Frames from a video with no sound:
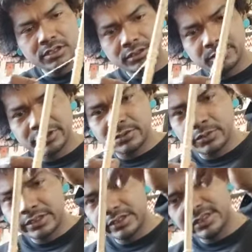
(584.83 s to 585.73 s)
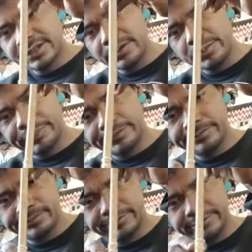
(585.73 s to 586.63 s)
So I'm just gonna wind this up
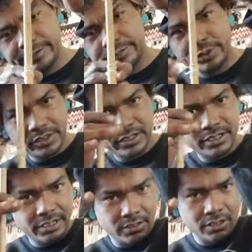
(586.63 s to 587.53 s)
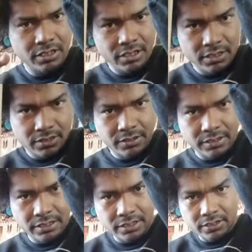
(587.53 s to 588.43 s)
and push it down
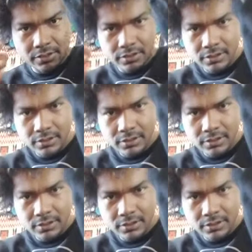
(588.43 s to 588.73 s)
there.